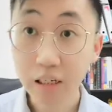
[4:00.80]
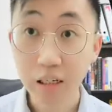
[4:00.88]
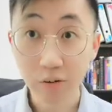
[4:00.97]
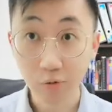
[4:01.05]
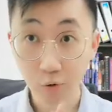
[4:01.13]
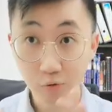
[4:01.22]

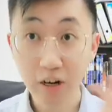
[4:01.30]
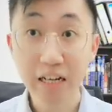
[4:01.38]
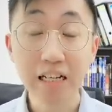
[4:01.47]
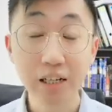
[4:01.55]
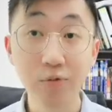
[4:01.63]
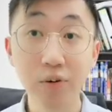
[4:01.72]
if you find
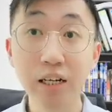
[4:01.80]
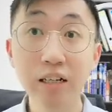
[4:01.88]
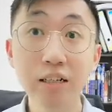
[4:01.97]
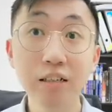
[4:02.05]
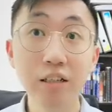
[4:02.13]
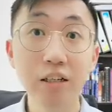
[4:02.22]
it
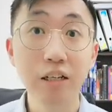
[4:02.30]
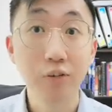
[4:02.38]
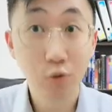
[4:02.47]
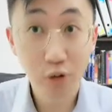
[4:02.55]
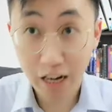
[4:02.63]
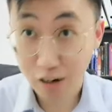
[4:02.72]
difficult if
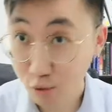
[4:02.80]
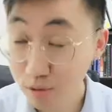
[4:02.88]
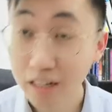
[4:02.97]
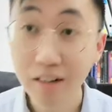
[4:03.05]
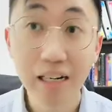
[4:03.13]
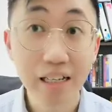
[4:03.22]
you can use
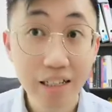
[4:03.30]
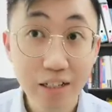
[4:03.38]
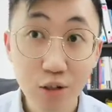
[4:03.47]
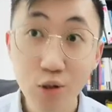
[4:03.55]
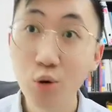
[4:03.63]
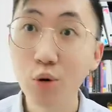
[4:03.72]
calculator
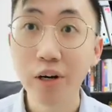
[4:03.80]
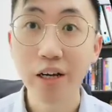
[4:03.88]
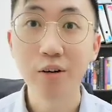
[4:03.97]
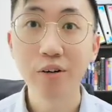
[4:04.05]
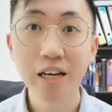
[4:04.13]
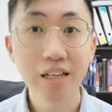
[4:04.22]
just go
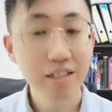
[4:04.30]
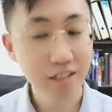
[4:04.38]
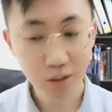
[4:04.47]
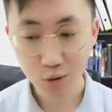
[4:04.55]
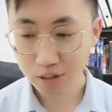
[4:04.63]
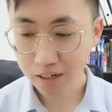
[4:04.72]
ahead okay just
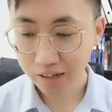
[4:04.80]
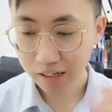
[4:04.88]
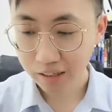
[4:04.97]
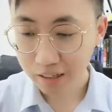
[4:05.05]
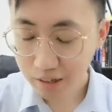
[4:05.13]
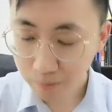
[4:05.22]
use
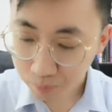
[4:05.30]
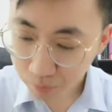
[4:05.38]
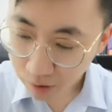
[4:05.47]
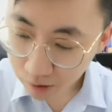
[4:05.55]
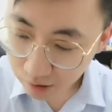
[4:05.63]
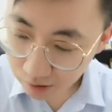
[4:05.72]
calculator
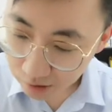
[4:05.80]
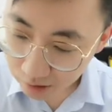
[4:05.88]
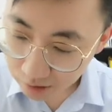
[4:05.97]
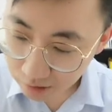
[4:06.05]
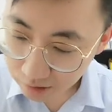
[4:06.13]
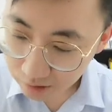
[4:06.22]

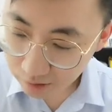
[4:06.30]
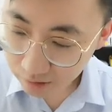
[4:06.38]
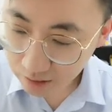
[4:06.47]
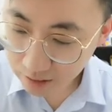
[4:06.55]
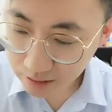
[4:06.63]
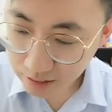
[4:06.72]

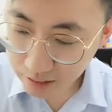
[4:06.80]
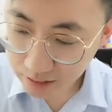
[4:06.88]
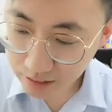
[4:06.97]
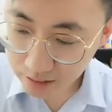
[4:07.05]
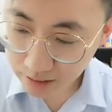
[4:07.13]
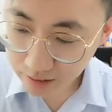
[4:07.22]

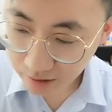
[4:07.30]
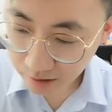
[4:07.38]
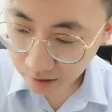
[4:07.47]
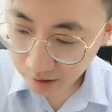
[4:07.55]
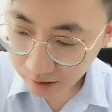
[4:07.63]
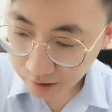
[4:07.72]
36
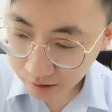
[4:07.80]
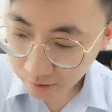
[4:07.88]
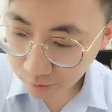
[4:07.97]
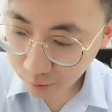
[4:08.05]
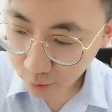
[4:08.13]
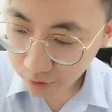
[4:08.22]

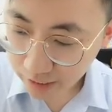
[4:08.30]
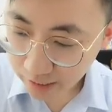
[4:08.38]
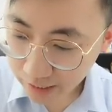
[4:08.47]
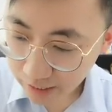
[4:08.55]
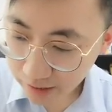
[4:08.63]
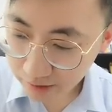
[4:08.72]

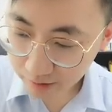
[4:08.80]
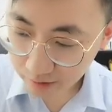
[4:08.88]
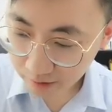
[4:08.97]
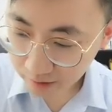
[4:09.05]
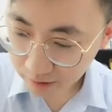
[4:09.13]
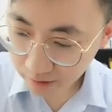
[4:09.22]
48
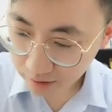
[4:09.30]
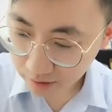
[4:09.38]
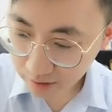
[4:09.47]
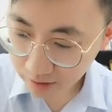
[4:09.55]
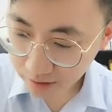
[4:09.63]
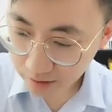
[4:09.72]

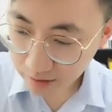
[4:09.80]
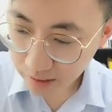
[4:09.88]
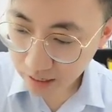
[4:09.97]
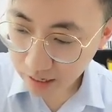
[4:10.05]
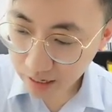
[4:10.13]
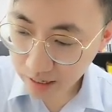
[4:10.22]

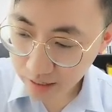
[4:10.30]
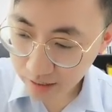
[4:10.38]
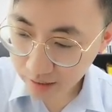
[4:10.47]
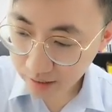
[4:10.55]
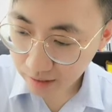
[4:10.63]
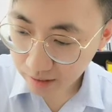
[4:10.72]
60
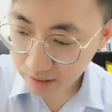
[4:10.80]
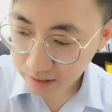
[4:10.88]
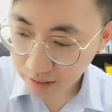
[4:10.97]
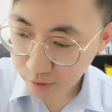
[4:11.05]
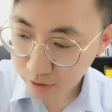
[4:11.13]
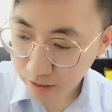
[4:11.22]

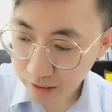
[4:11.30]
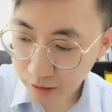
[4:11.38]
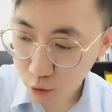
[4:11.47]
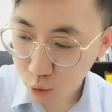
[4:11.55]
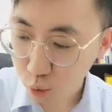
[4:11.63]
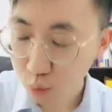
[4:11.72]

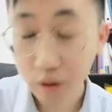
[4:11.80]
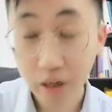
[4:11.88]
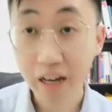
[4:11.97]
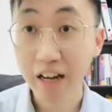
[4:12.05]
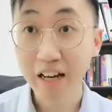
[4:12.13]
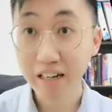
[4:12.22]
72
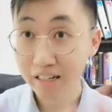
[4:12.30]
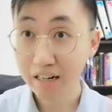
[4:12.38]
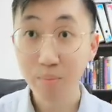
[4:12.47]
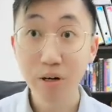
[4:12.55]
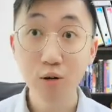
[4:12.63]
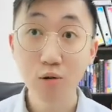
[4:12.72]
and the
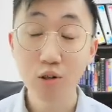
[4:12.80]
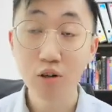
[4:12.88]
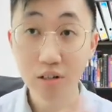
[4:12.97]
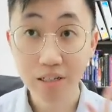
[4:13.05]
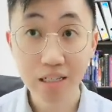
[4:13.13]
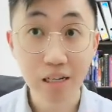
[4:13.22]
number goes
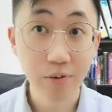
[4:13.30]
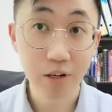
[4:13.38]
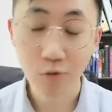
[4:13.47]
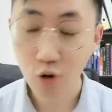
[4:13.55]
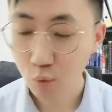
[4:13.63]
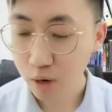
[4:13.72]
on just leave it
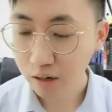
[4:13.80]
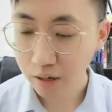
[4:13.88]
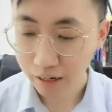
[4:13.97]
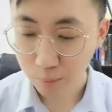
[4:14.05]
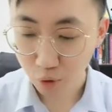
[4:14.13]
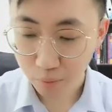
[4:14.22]
for a while
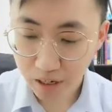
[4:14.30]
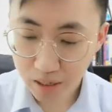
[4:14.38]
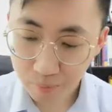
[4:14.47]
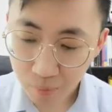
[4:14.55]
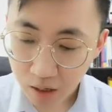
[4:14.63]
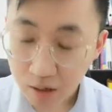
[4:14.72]
at the moment
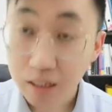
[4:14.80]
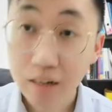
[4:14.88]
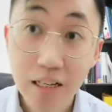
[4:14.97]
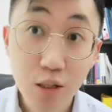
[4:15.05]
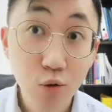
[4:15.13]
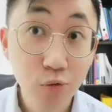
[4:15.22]
now
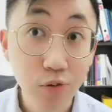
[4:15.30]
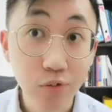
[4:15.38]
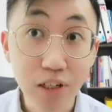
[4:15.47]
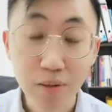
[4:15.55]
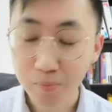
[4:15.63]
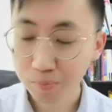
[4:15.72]
let's do
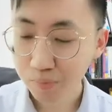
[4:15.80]
15